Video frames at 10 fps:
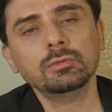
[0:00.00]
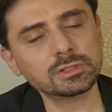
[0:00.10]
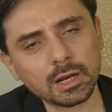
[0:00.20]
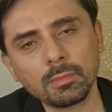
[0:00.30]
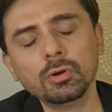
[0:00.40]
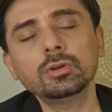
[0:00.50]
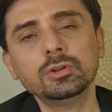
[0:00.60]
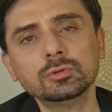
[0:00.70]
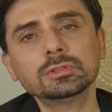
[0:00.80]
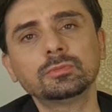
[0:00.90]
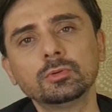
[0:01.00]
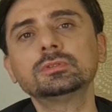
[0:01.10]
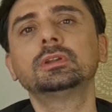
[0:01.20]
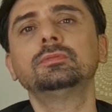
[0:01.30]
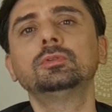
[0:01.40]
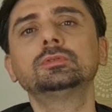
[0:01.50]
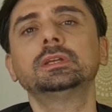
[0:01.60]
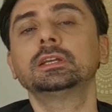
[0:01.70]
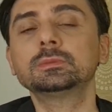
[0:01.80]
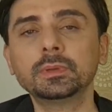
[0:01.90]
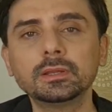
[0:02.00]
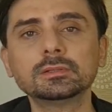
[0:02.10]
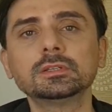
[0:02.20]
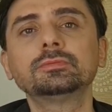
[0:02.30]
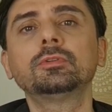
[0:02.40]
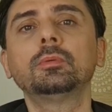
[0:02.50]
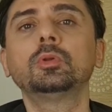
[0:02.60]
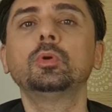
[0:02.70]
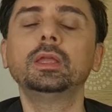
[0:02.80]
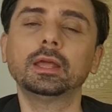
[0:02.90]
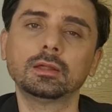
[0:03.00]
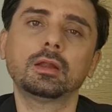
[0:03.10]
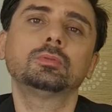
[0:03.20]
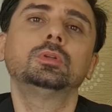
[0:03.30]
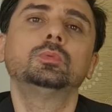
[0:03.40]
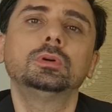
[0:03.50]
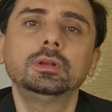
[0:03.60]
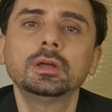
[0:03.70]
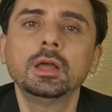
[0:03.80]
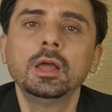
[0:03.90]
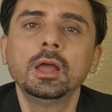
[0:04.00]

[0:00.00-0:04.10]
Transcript: which are about news, views, reviews, and experiences from UAE and around the world.